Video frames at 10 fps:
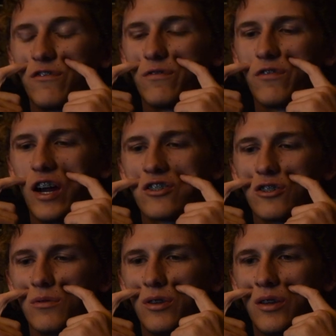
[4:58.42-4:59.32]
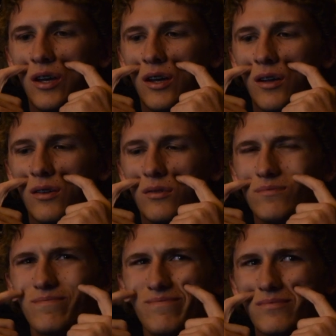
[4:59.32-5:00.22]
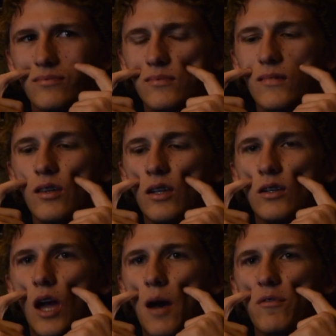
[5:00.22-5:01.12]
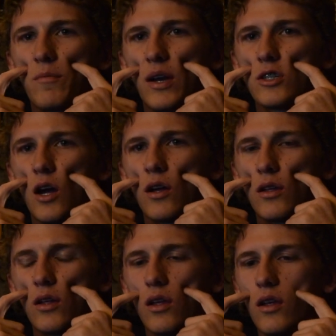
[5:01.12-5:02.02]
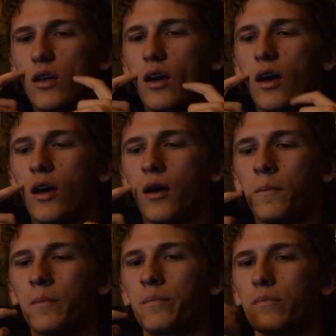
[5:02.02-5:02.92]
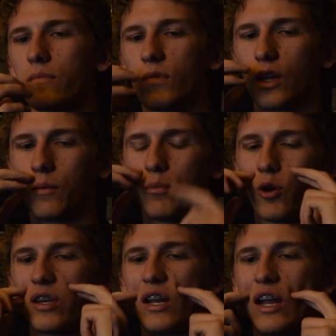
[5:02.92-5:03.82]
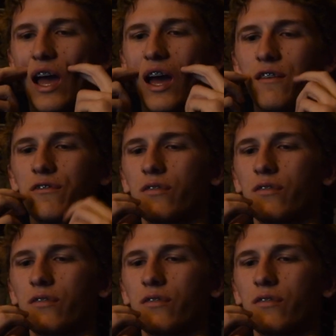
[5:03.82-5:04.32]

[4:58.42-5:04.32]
fractured the the top of my jaw. I broke it in half,